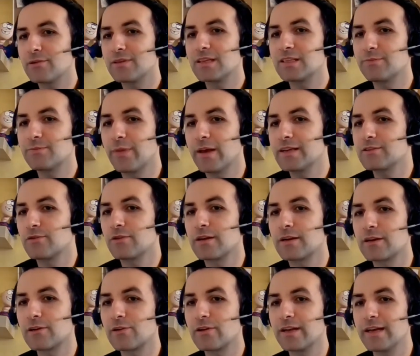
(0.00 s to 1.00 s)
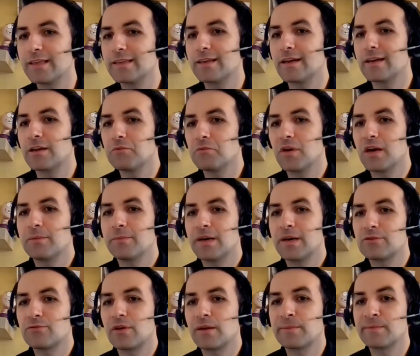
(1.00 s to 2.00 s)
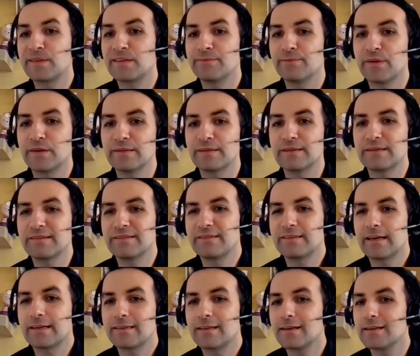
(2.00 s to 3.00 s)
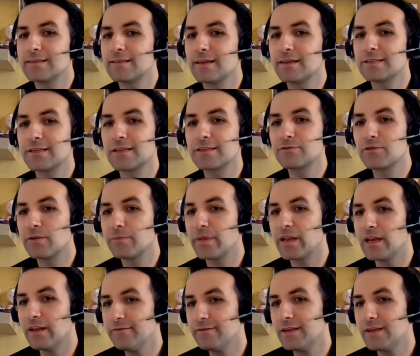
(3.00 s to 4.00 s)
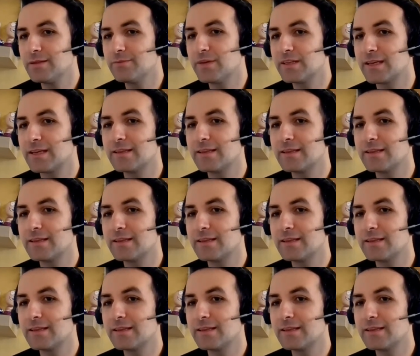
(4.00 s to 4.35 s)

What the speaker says: so I would expect sooner or later in 1 month, that the restrictions will be lifted.